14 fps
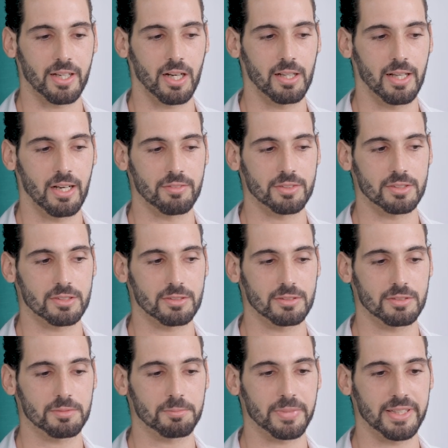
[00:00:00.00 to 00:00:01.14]
I'll ever
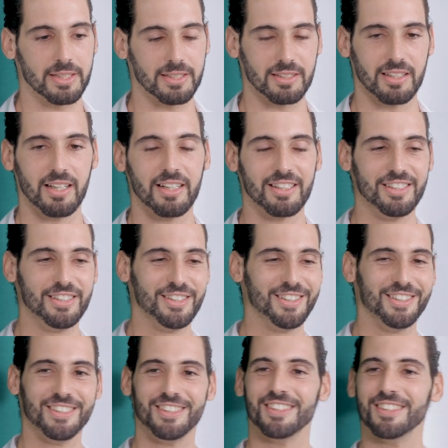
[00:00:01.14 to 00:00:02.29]
be like
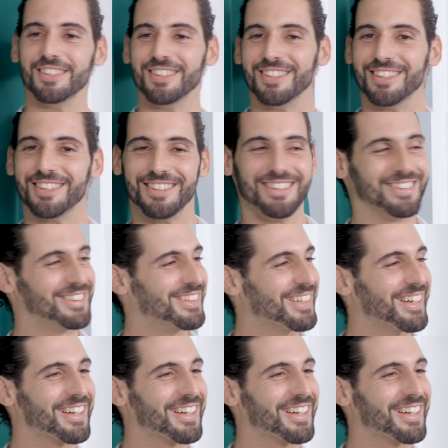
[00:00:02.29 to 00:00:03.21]
I